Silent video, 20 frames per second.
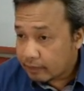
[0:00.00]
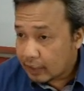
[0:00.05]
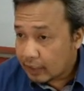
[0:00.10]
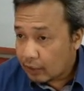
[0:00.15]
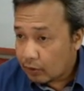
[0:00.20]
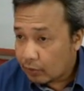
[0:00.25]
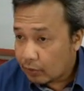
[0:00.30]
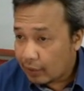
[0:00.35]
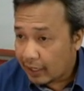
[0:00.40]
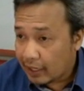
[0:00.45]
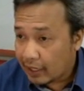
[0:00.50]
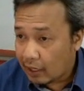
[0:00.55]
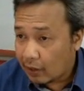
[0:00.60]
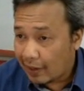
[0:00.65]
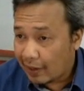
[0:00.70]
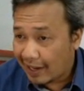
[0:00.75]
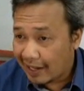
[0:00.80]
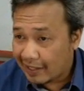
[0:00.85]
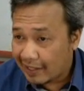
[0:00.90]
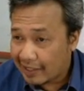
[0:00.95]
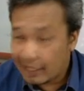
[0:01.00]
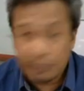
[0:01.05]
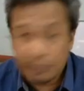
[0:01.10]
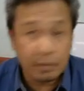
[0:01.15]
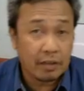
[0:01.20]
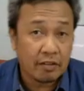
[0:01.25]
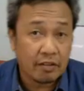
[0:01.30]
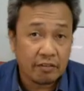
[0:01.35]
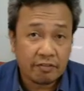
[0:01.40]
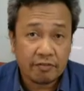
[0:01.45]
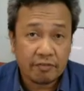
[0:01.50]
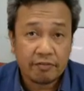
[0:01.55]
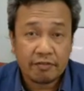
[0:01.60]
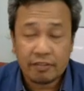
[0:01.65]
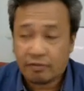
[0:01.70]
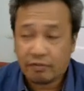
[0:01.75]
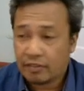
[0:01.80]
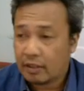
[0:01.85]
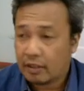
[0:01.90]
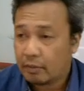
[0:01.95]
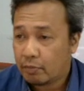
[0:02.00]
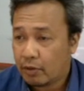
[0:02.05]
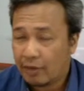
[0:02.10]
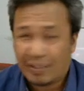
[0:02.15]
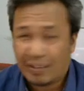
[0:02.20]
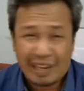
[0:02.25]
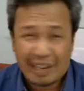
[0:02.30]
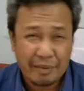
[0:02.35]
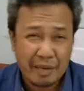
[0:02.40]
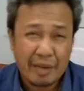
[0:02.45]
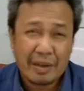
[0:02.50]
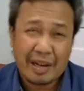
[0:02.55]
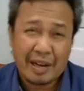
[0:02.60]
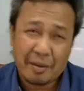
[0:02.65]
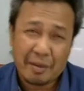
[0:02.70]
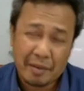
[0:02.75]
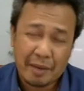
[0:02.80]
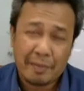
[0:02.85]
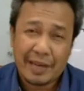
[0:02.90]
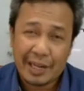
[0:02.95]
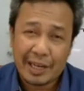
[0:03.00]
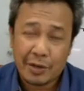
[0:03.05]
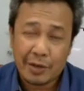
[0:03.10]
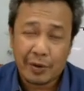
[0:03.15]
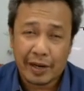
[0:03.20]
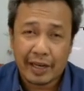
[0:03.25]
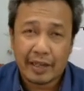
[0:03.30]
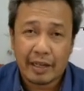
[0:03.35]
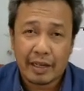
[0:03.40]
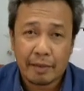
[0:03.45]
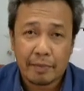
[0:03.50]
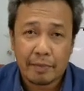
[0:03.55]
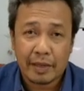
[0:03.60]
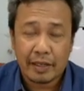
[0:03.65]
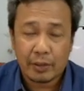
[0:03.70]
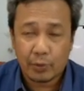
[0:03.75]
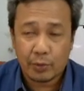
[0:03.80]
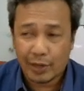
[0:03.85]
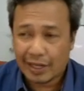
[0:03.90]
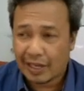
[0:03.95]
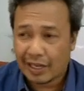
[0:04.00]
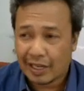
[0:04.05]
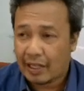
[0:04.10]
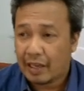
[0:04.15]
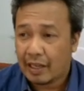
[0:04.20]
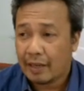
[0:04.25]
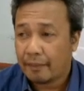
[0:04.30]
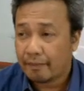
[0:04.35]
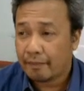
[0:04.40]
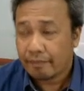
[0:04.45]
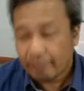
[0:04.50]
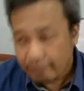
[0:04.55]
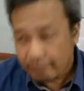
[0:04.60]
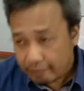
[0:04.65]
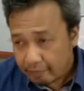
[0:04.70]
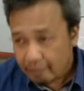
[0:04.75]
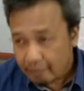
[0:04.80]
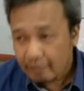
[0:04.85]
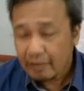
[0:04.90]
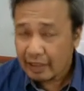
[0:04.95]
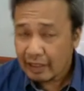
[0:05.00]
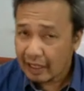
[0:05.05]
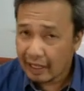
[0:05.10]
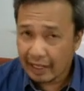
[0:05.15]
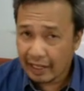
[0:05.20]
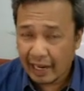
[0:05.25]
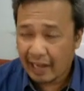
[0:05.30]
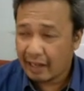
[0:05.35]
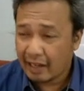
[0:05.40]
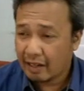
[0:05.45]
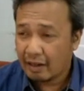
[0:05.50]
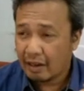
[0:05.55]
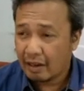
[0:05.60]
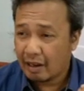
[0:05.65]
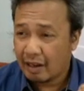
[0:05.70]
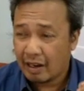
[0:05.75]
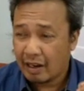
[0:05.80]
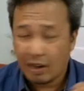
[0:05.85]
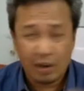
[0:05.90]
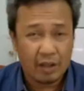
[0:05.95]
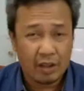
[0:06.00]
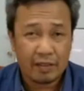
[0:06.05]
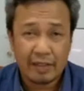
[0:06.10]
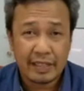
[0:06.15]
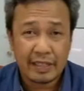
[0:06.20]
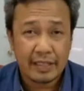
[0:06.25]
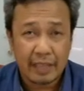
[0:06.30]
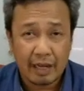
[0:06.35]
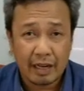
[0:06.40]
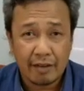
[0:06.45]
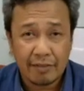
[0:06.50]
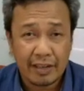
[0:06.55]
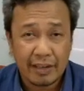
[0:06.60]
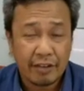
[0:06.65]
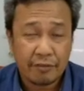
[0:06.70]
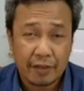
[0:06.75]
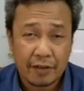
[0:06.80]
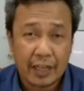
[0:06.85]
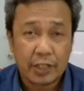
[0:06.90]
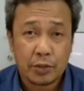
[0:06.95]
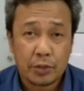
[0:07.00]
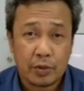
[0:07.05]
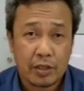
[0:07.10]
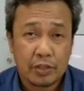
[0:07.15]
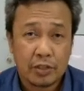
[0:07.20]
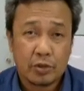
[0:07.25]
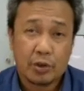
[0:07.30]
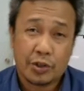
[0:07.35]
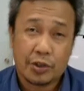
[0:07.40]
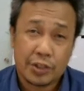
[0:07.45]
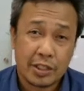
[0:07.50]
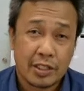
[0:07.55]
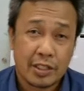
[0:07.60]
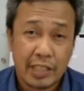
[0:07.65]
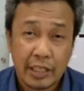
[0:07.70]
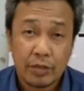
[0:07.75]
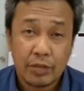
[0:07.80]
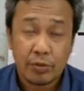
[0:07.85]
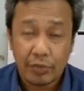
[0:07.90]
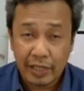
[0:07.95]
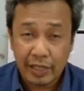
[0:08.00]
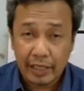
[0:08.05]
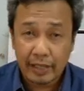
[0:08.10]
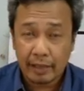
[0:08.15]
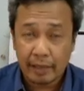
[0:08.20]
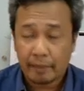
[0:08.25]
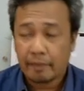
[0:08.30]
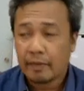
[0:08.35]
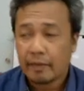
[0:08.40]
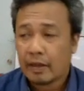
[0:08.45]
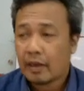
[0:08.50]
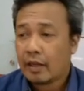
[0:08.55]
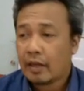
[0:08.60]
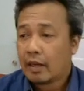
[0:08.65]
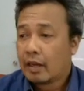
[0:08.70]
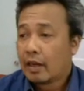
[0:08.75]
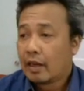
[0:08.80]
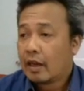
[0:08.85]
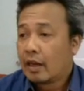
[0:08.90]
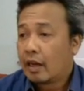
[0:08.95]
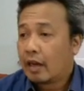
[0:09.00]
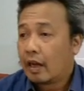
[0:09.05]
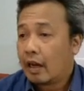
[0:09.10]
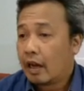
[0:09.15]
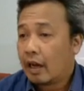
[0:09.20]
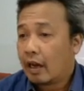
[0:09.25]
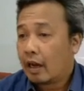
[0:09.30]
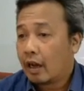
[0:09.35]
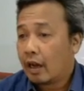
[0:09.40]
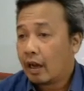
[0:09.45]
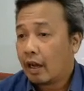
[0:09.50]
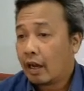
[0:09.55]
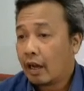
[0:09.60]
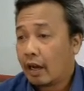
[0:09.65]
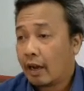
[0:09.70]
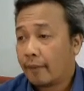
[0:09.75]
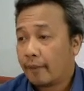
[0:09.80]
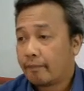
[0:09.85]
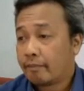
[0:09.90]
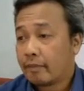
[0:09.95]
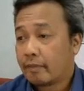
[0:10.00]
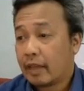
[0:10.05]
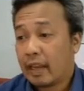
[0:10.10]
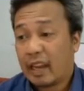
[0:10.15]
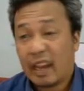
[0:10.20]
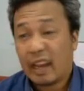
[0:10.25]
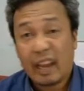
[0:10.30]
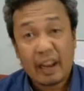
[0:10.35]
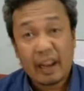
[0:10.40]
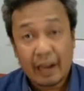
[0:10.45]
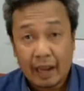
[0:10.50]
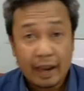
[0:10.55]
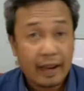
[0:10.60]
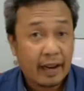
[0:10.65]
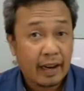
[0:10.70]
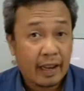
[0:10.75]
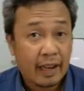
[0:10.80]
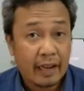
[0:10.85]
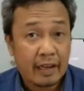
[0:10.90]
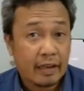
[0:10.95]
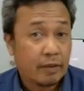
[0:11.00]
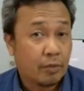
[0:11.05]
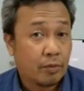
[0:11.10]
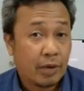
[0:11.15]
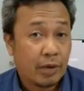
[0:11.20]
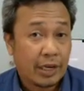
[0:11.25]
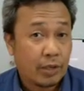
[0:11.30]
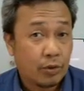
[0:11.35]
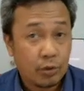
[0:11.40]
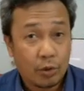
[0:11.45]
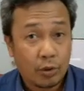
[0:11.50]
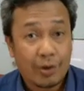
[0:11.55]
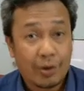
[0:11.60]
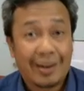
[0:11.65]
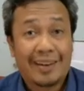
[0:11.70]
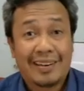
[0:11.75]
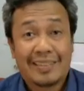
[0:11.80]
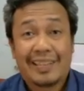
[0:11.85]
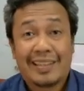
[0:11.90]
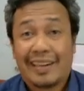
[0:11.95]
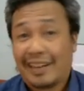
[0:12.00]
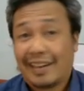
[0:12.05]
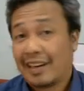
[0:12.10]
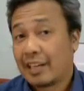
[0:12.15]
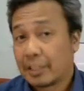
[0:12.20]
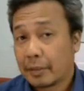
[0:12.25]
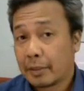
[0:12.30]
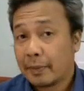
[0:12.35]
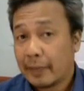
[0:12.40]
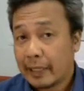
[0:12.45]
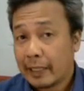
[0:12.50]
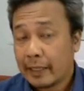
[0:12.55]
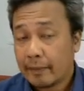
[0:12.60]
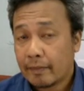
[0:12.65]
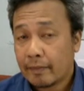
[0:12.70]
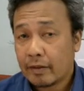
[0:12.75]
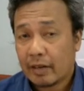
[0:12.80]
We are now at table 15.5. I may be going a bit quickly. Again, a lot of these are very factual, so you just need to read them and highlight what you don't understand and ask me.